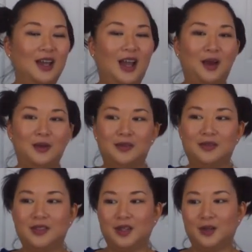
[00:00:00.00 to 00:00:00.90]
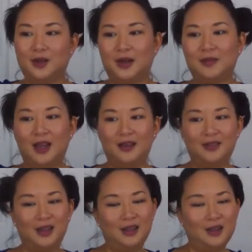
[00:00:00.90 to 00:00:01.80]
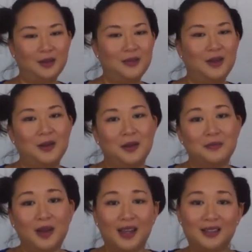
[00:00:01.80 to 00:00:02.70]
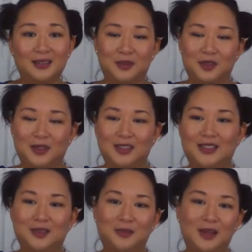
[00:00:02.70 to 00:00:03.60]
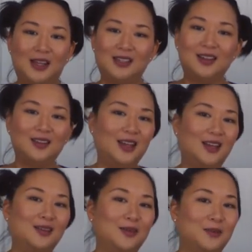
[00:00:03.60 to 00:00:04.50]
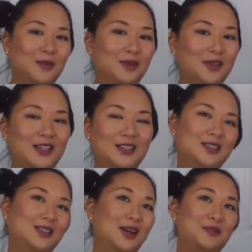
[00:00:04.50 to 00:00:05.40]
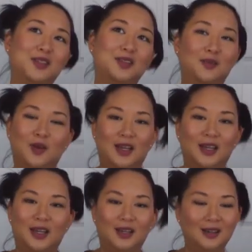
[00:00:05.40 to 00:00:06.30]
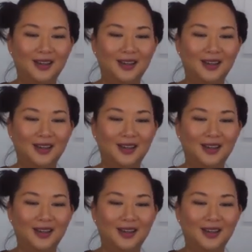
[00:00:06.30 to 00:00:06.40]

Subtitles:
out of, so I may have to end up buying some more dresses, but it's not the end of the world. I'm just avoiding it.